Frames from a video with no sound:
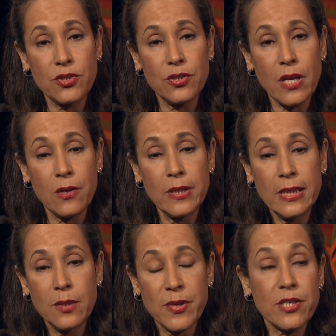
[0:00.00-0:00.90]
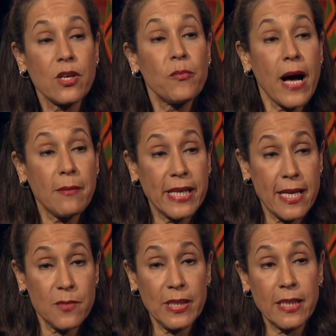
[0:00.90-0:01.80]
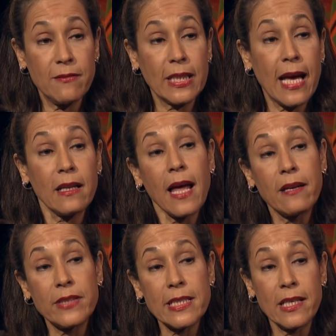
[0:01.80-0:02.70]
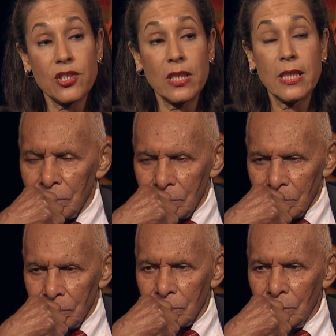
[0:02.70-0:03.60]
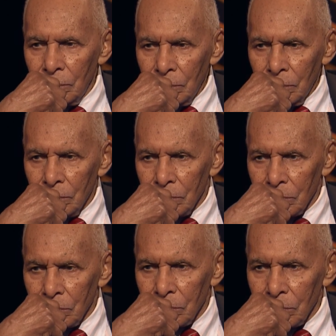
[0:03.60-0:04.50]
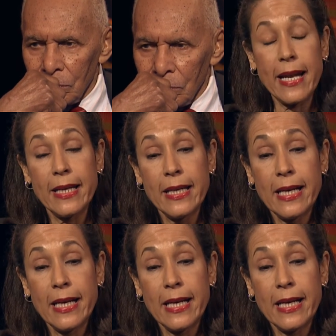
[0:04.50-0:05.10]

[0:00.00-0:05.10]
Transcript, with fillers: As you know, President Obama has been giving that a lot of attention and talking about beefing up that.